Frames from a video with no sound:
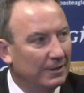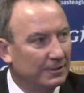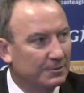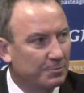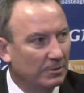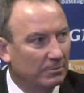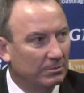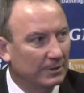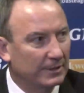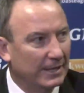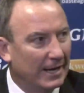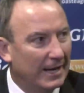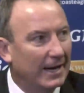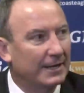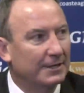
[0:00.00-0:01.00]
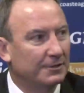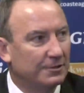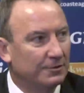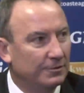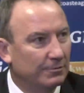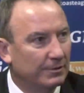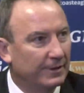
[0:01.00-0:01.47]
it's probably harder
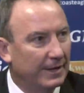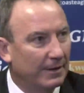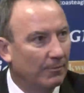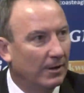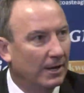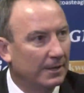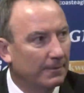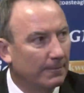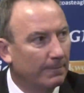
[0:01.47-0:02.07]
to do it that way.